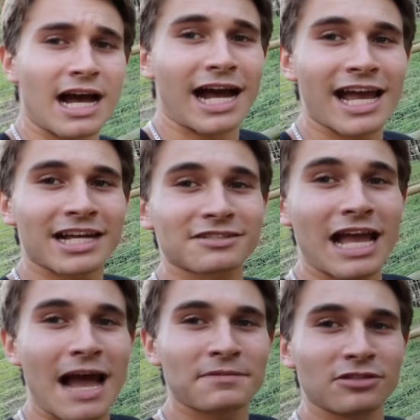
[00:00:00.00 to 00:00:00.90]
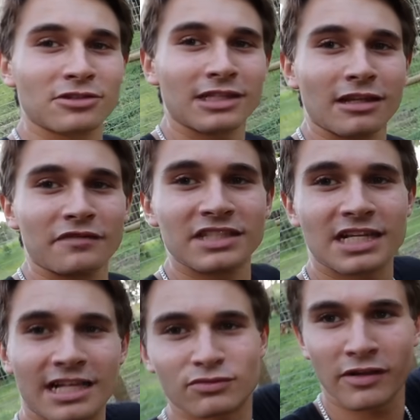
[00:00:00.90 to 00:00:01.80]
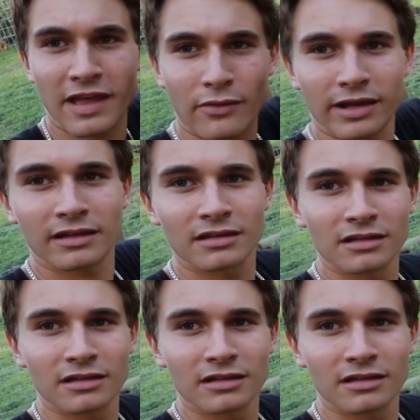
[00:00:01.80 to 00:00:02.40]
I actually absolutely love these guys. Run that way.